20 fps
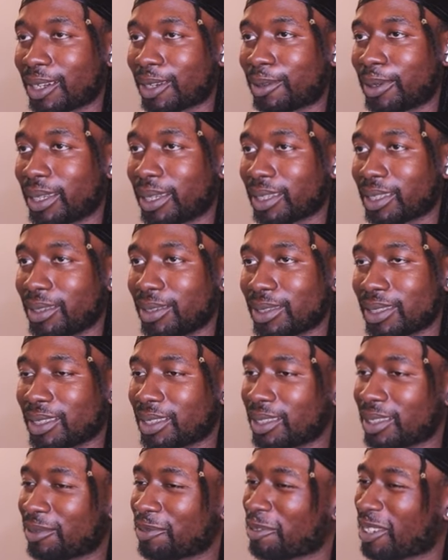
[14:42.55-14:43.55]
quick. He's in
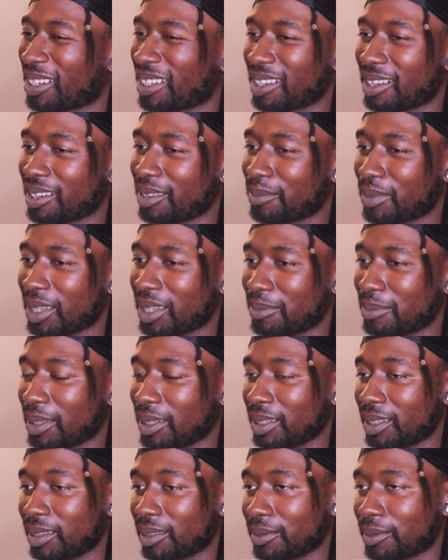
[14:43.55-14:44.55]
the Rinnegan, maybe?